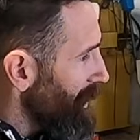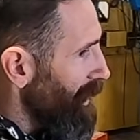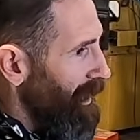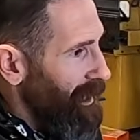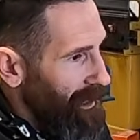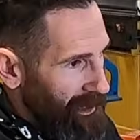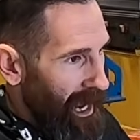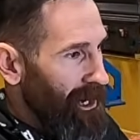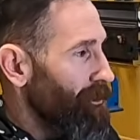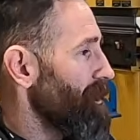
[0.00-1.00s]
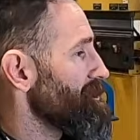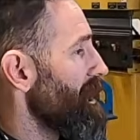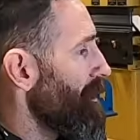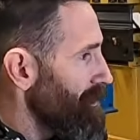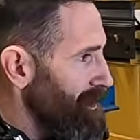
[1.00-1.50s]
A guy across
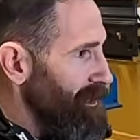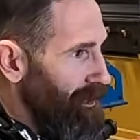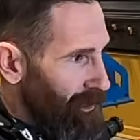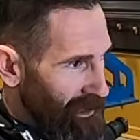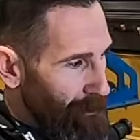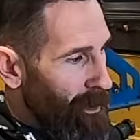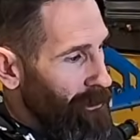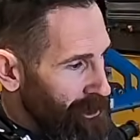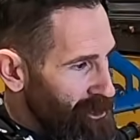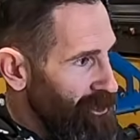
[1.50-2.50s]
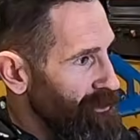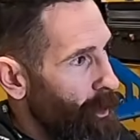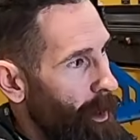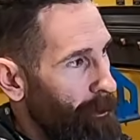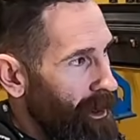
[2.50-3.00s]
town did a late model engine
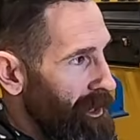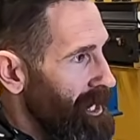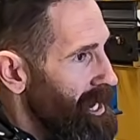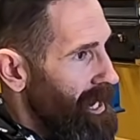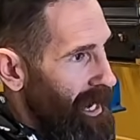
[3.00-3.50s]
swap on it,